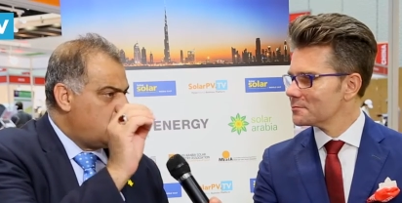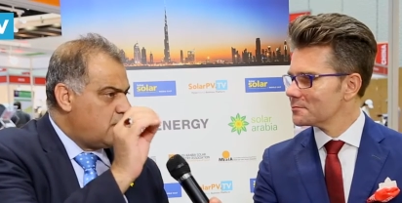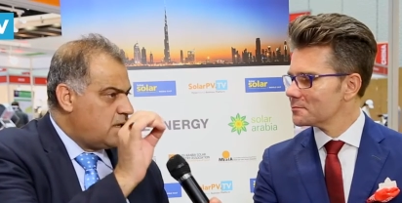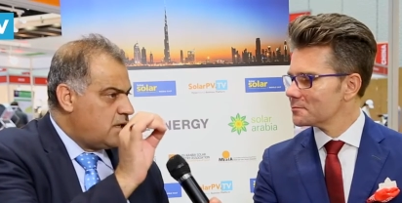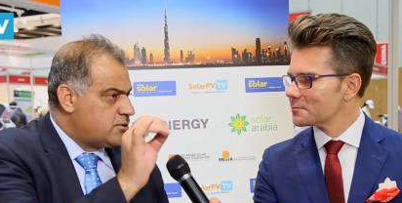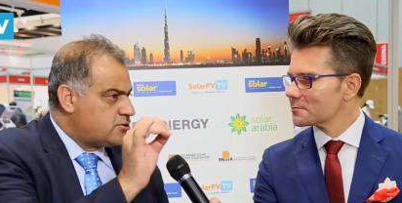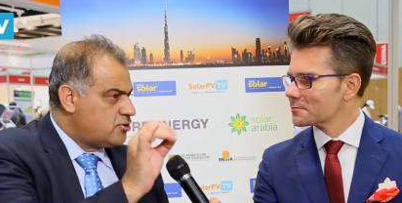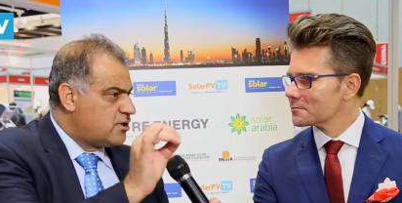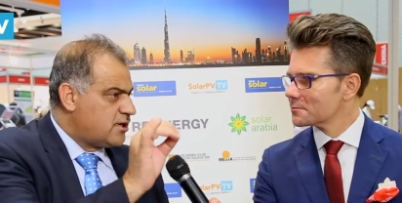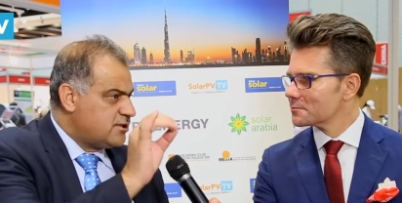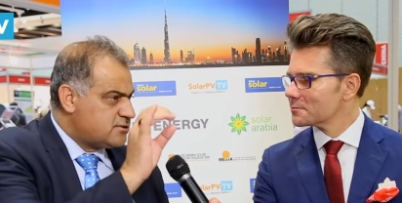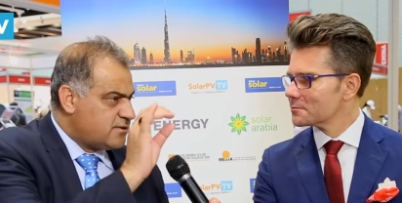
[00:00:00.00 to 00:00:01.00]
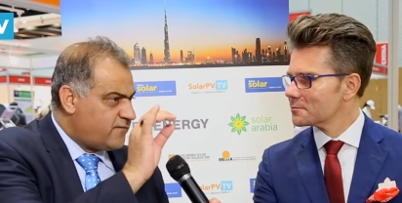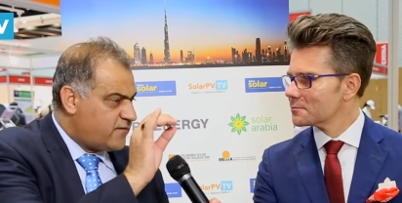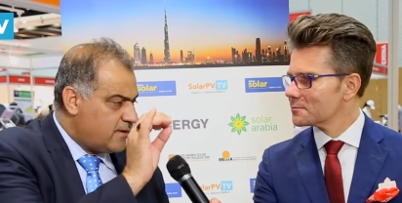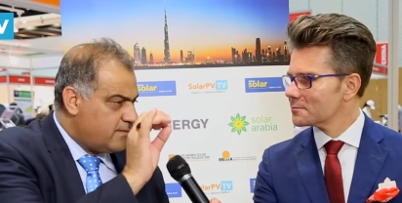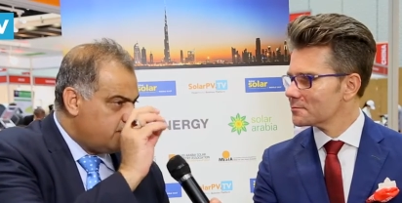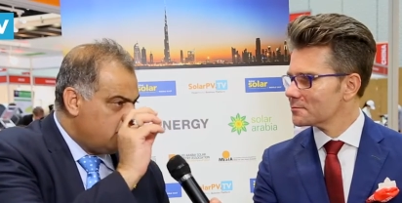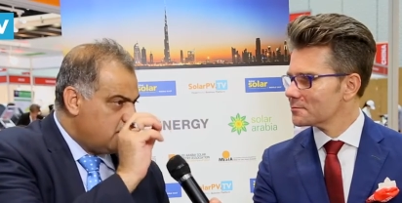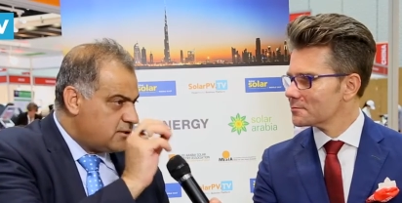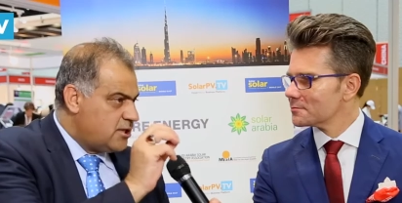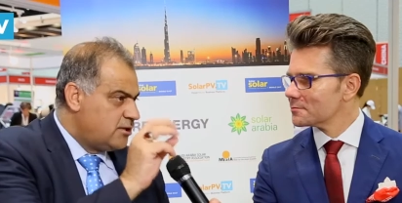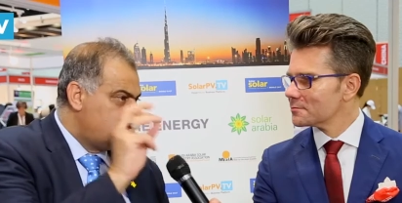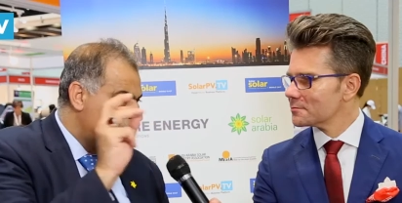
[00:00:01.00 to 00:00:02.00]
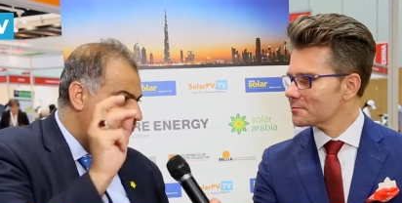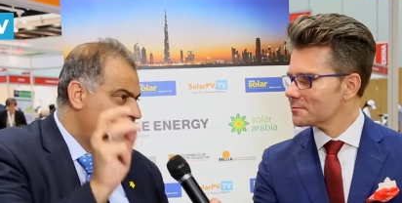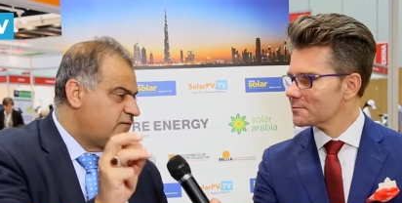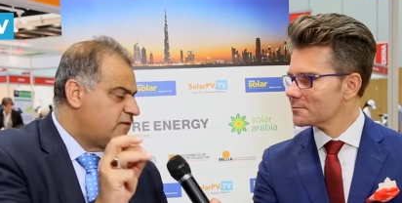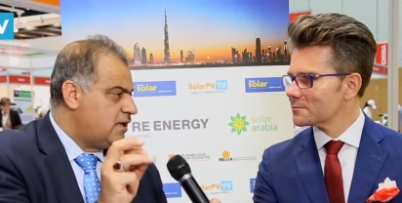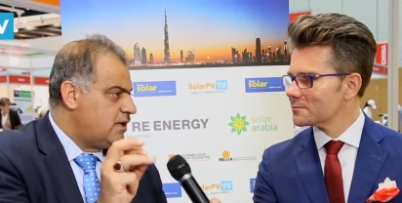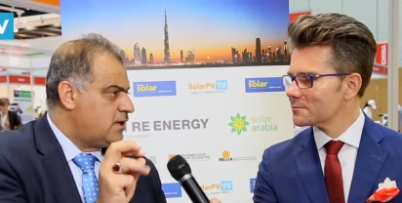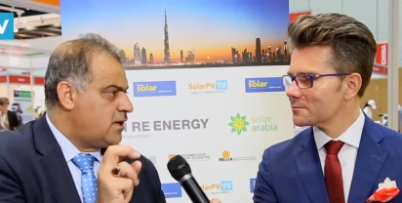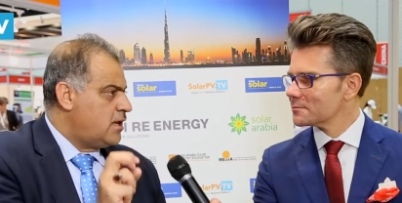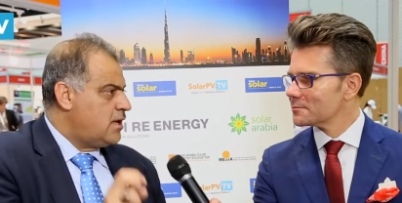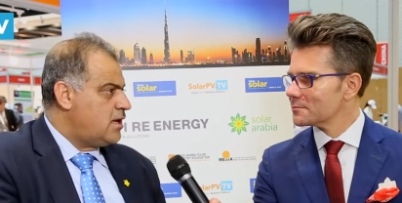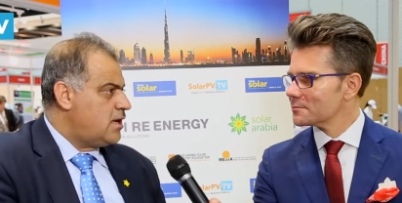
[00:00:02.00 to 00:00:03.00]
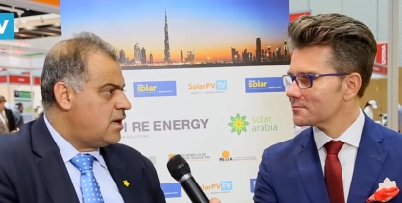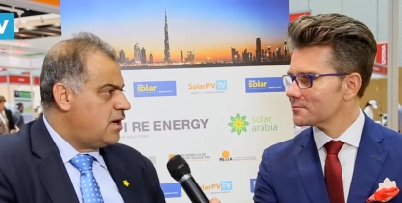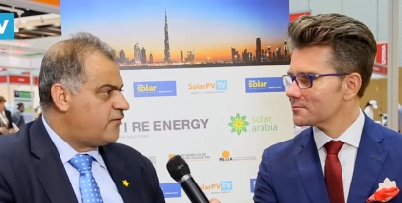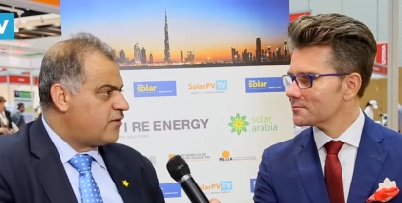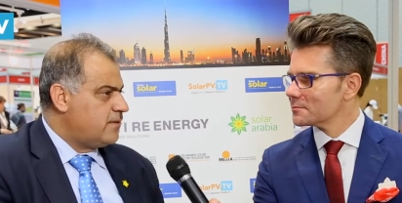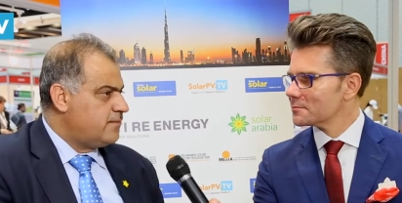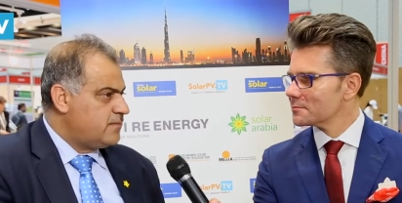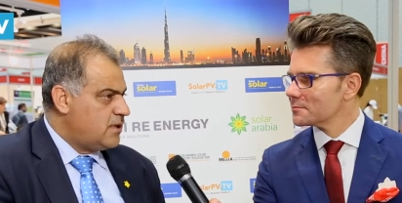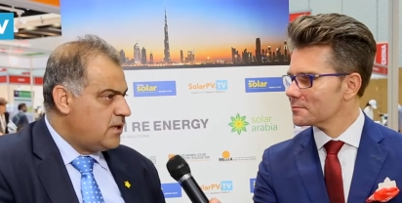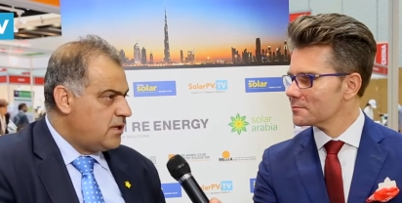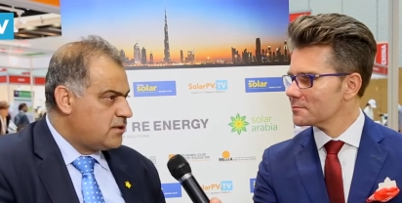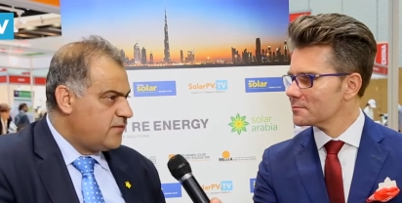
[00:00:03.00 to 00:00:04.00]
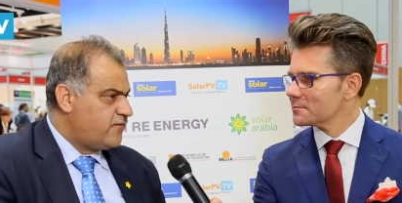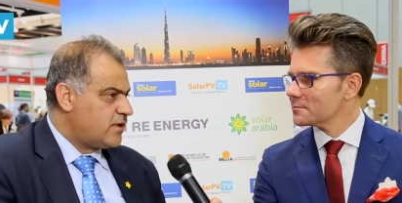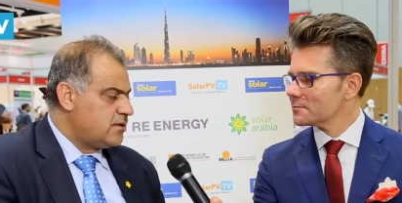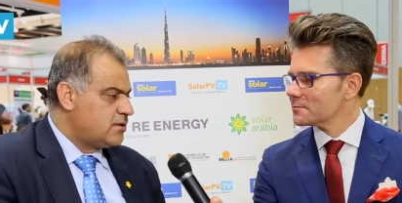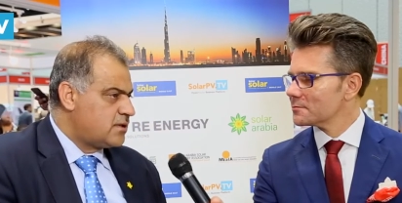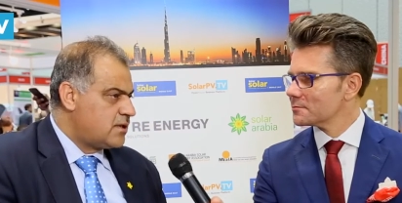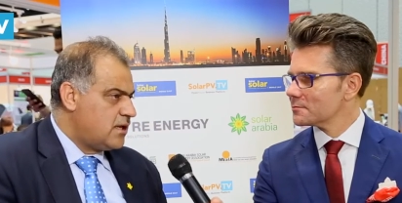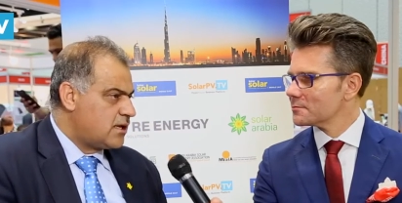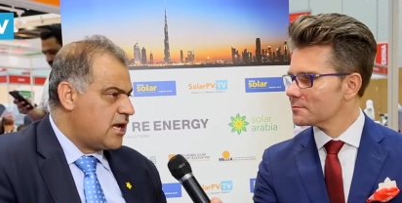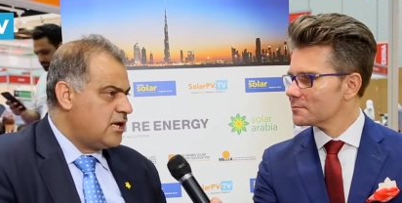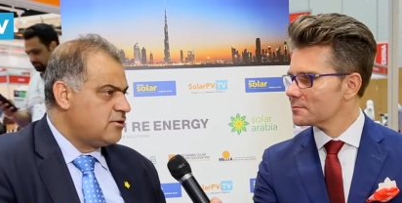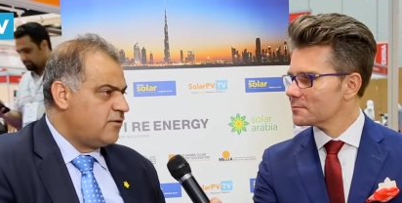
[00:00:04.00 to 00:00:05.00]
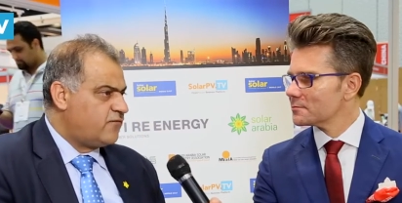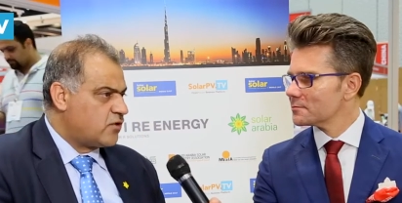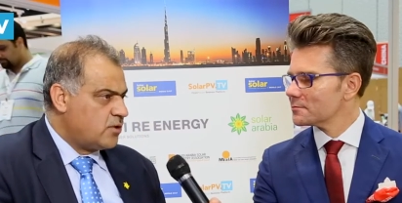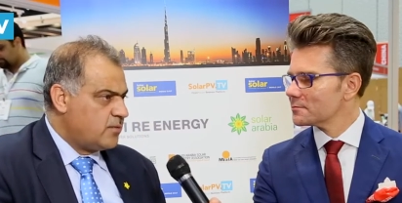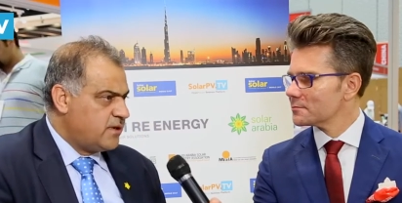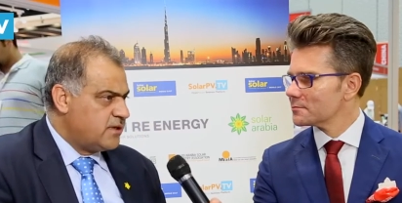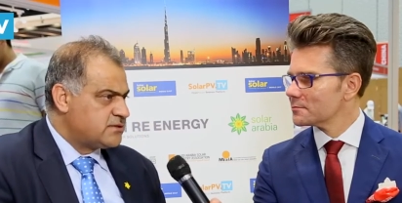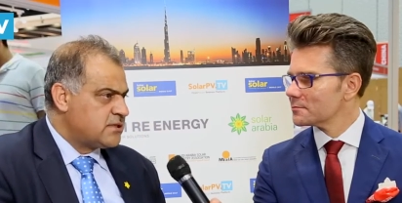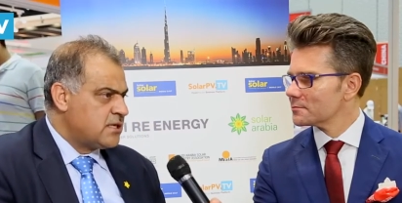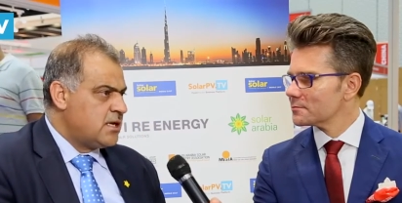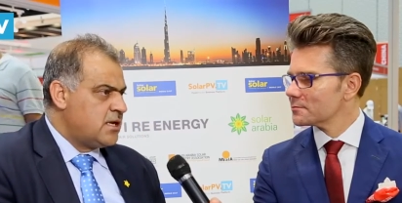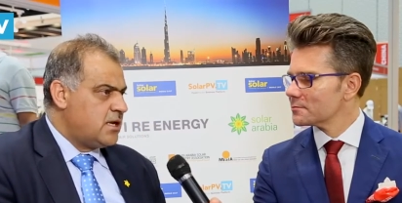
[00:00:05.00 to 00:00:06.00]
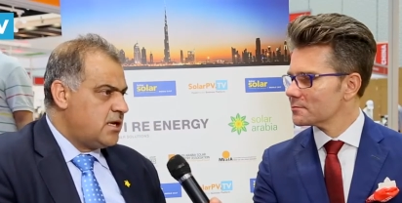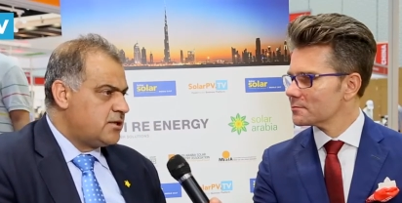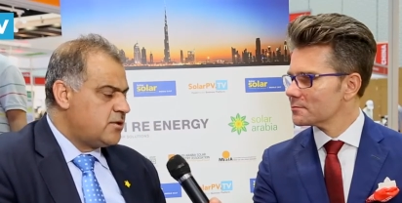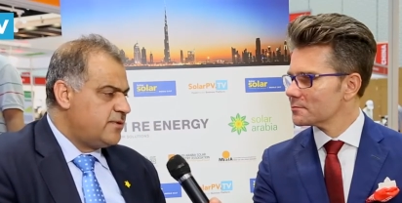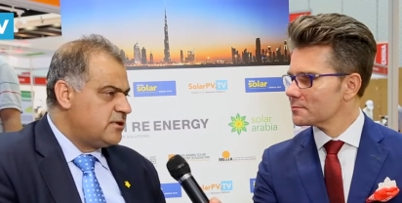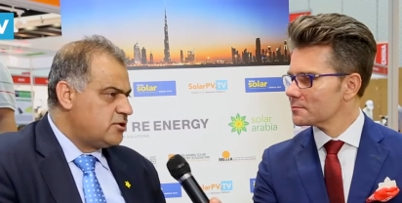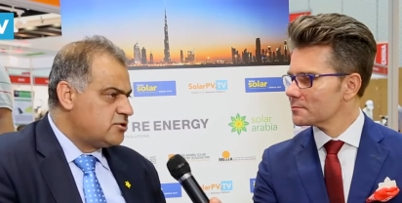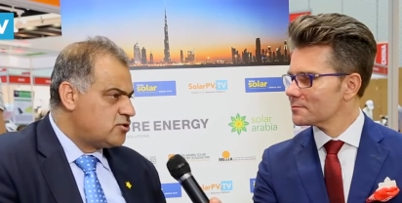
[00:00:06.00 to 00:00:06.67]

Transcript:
Speaker 1: uh, should reach from 10 to 15 uh, from different kind of renewables depend uh, on